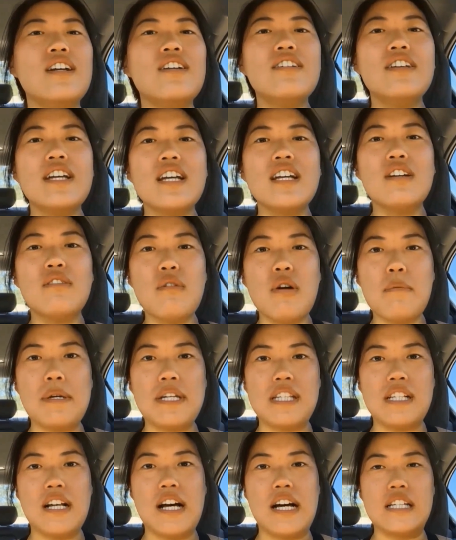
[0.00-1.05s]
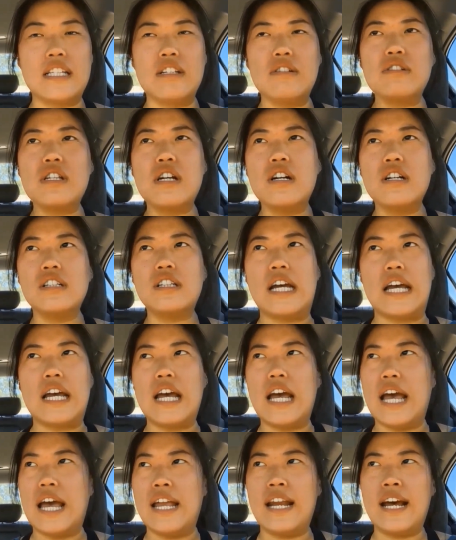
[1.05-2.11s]
you know, like an aerobics class. It was called
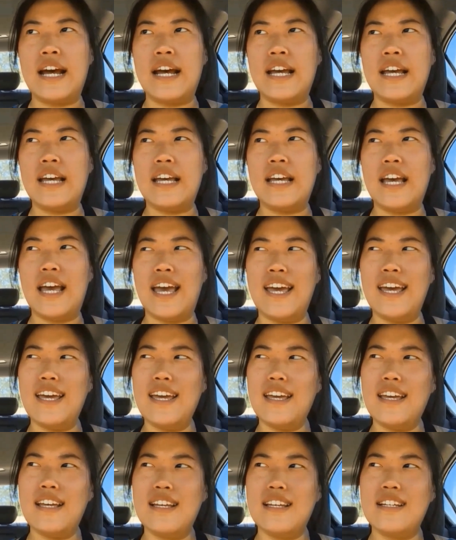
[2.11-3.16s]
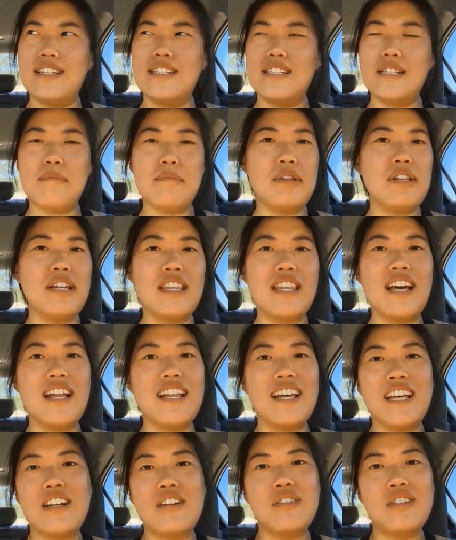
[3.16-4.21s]
NIA, something like
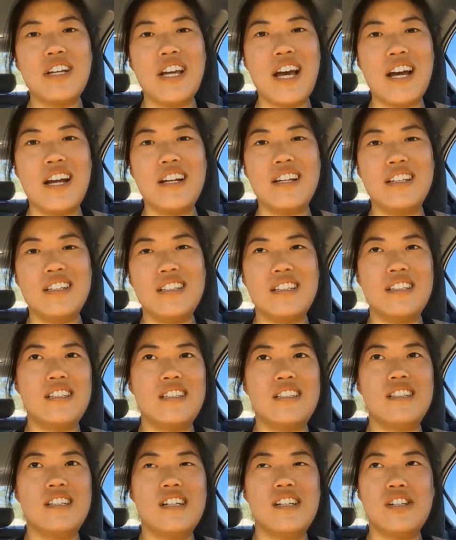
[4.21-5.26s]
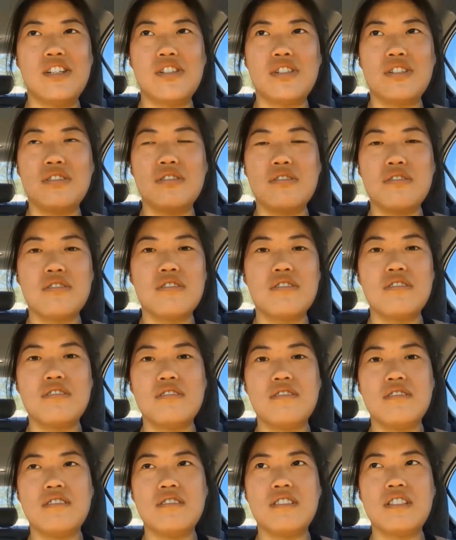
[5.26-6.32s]
that. Like it only had initials.
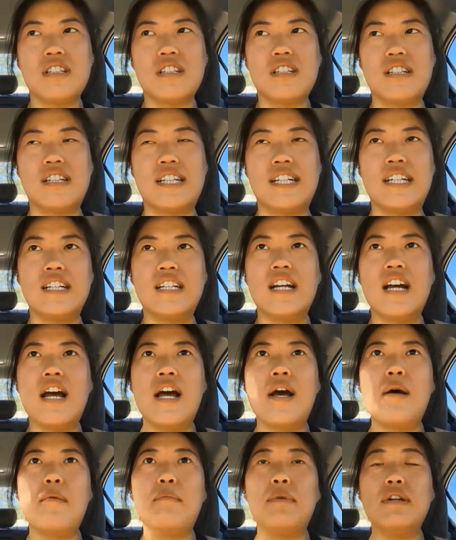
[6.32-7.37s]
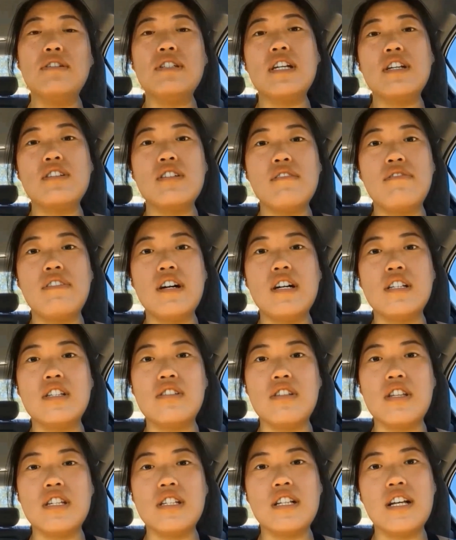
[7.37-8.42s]
I was like, all right. But it was actually fun,
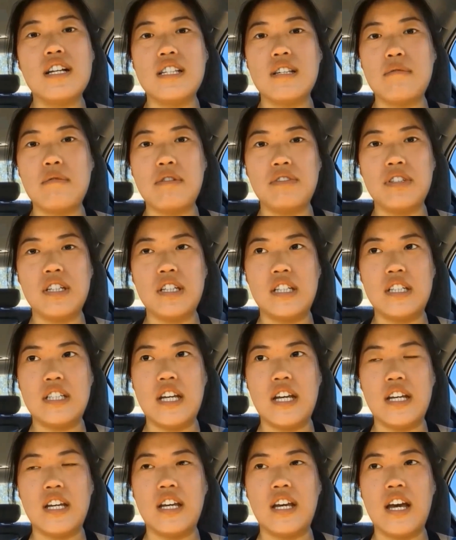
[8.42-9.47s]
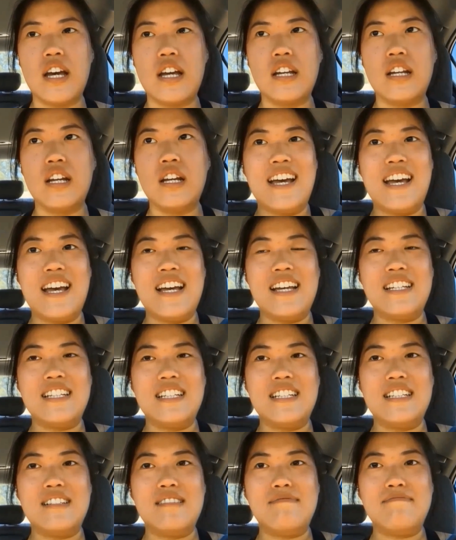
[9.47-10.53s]
so this class I'm definitely going to take again
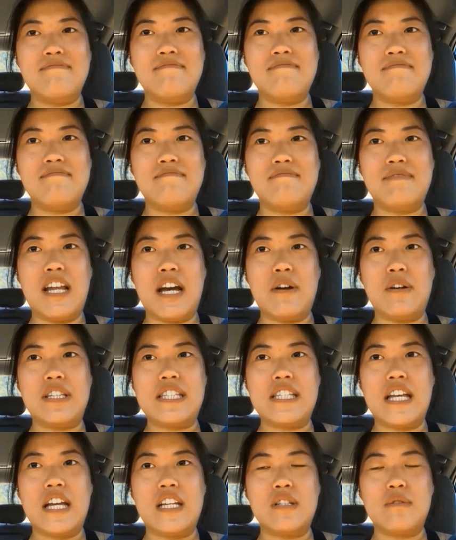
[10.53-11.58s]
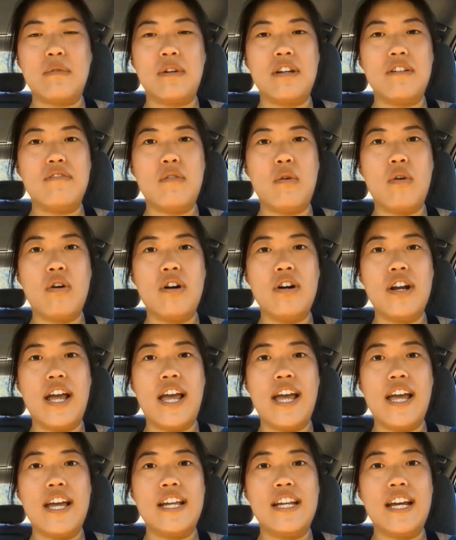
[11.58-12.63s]
and um, now it's
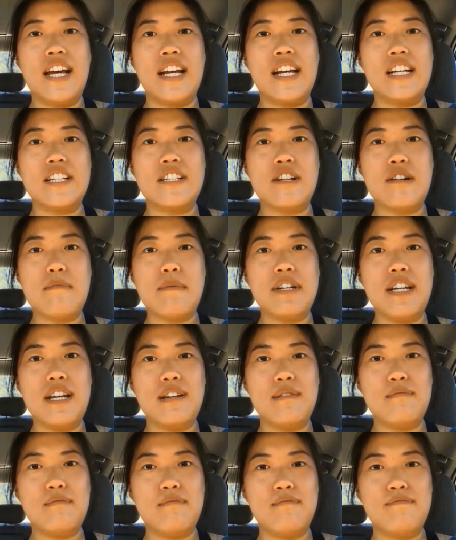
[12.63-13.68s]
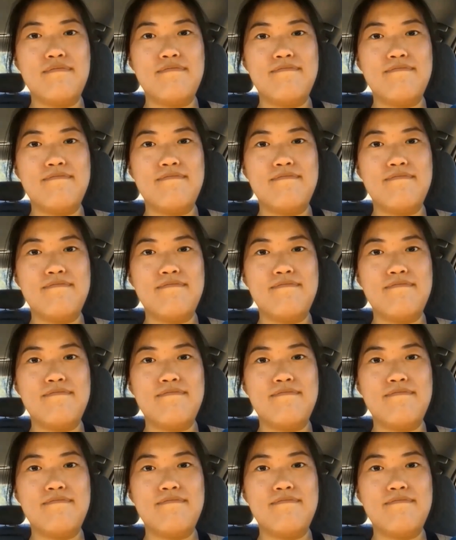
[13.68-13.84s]
10:24 and I gotta start my day.